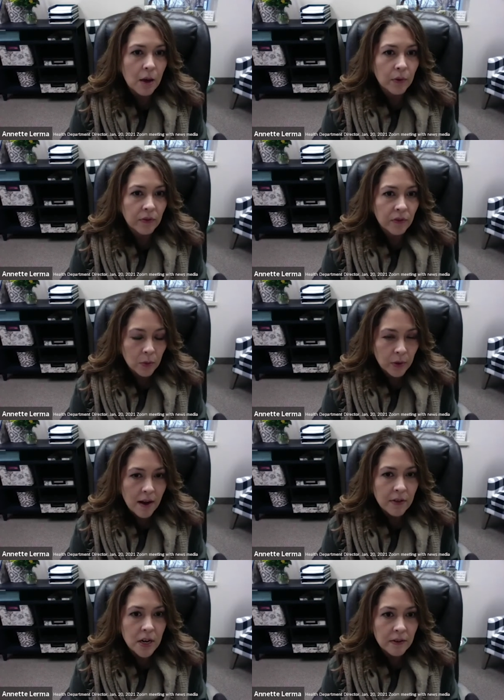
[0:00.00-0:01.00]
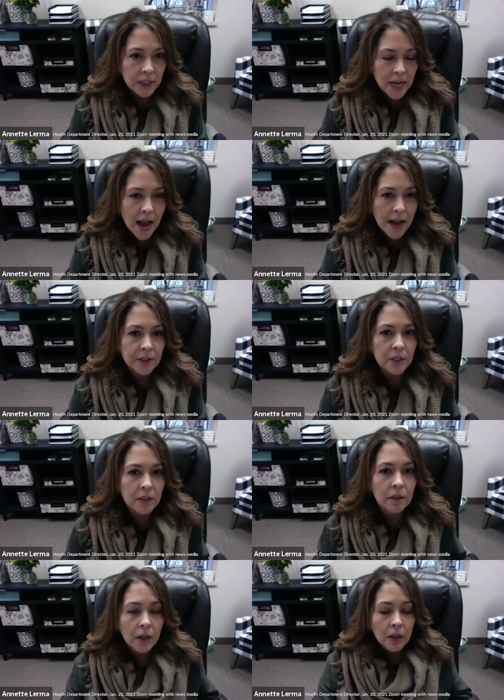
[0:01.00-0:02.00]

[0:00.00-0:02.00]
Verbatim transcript: We think we have enough staff to,